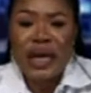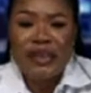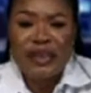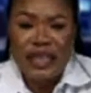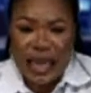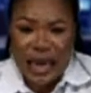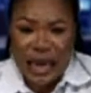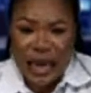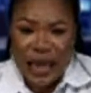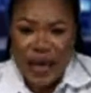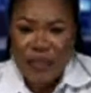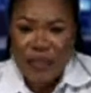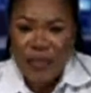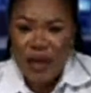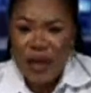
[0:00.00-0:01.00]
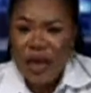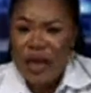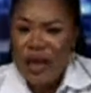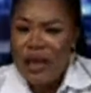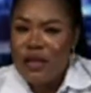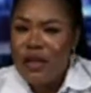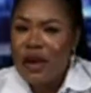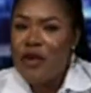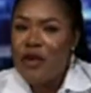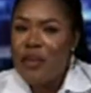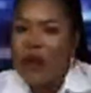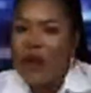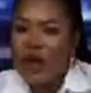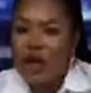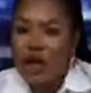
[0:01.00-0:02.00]
today. The
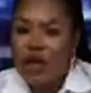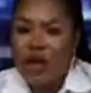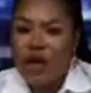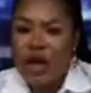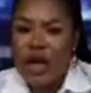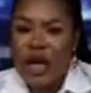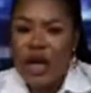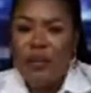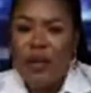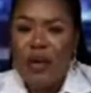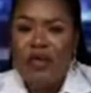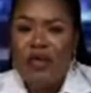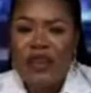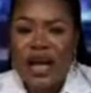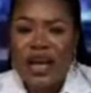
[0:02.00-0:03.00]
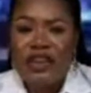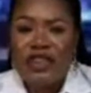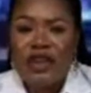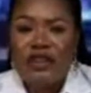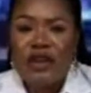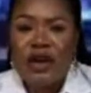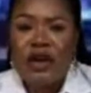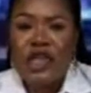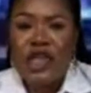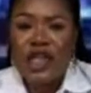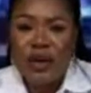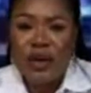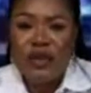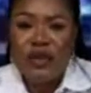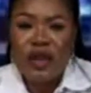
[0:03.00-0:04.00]
European Union imposed sanctions on
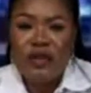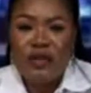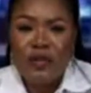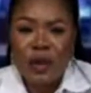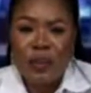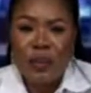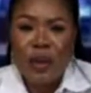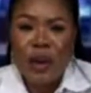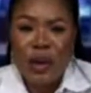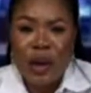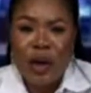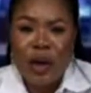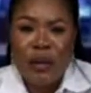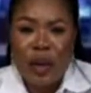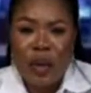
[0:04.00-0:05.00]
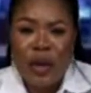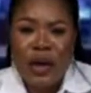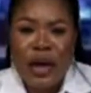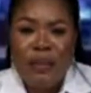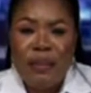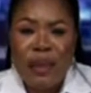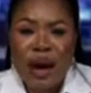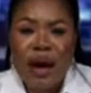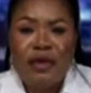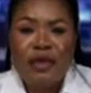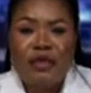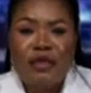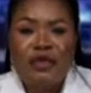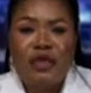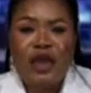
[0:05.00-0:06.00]
Chelsea Football Club owner
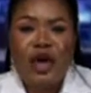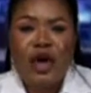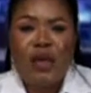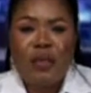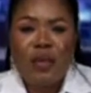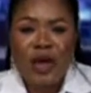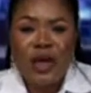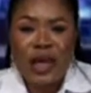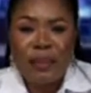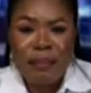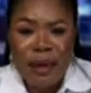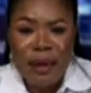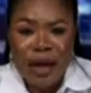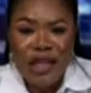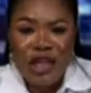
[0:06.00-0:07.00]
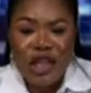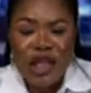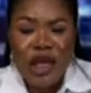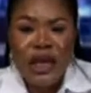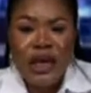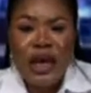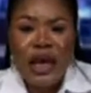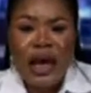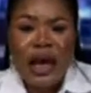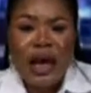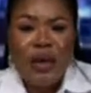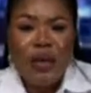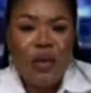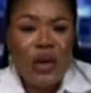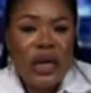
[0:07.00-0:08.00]
Marius Modamaji,
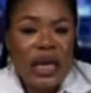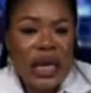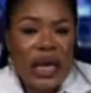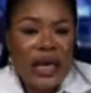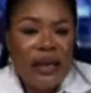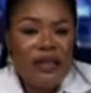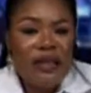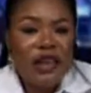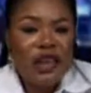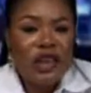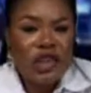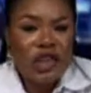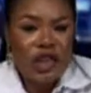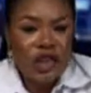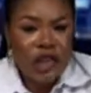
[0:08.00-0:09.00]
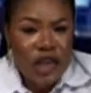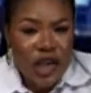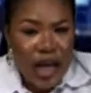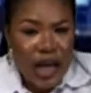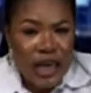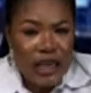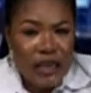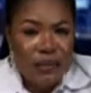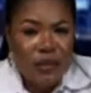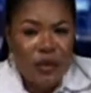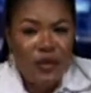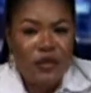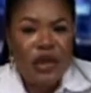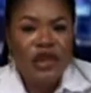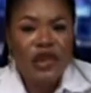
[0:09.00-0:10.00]
who leads Chad
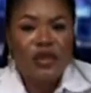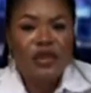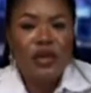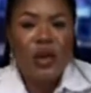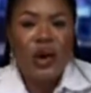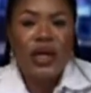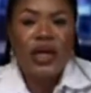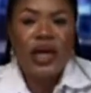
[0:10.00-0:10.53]
provincial squad